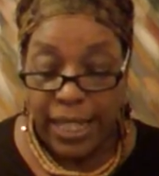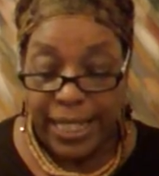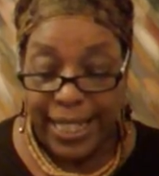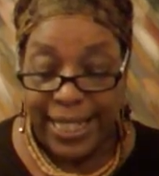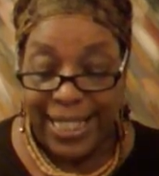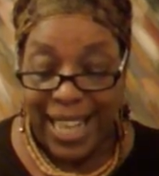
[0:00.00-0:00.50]

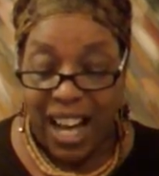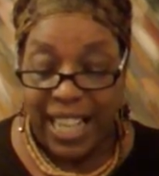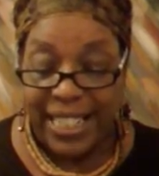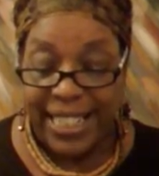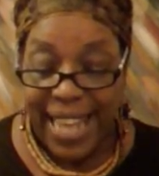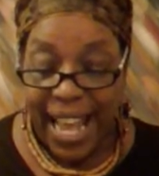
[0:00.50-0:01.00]
in
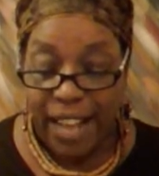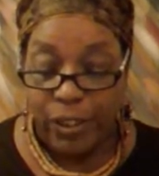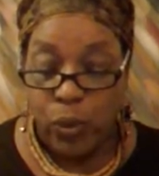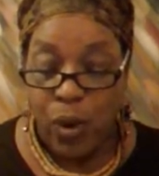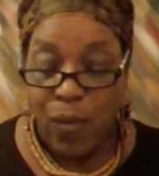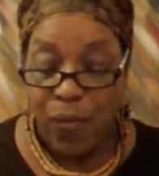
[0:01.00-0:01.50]

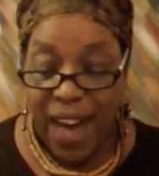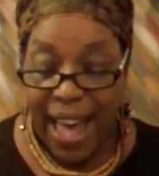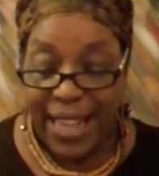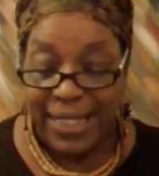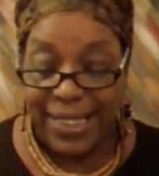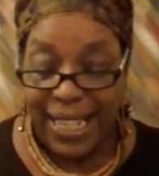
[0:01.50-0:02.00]
unnatural
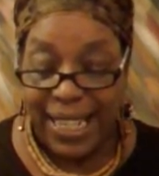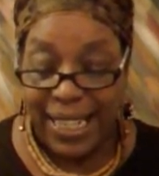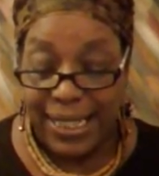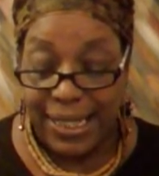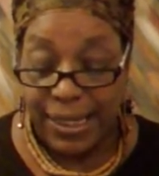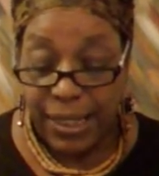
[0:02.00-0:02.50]
vice
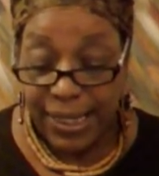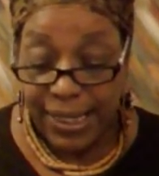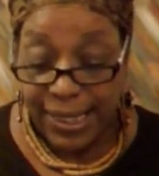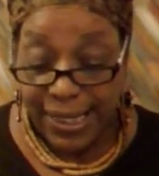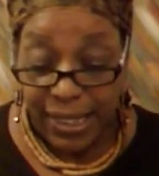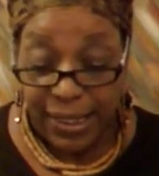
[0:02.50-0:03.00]
and
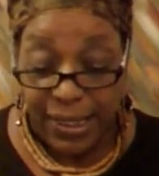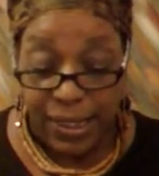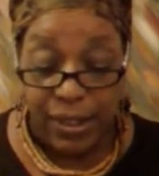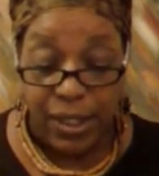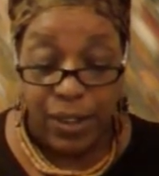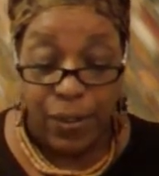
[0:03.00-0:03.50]

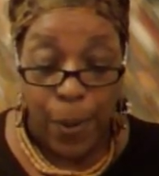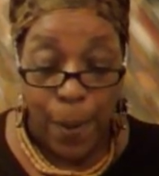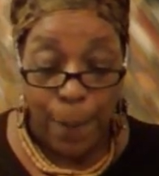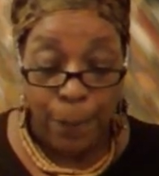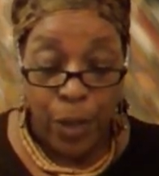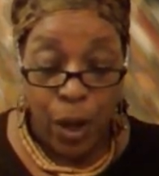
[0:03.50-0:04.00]
sensitive
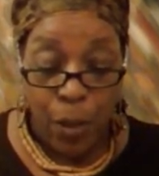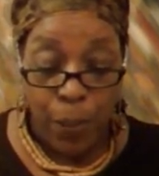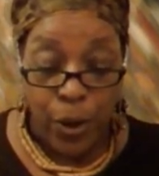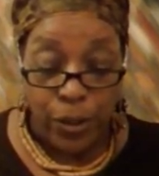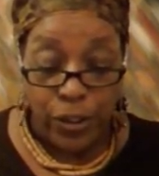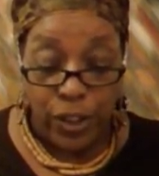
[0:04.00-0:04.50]

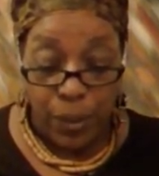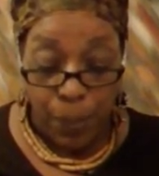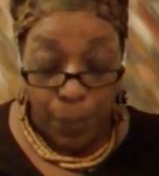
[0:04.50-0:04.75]
pers-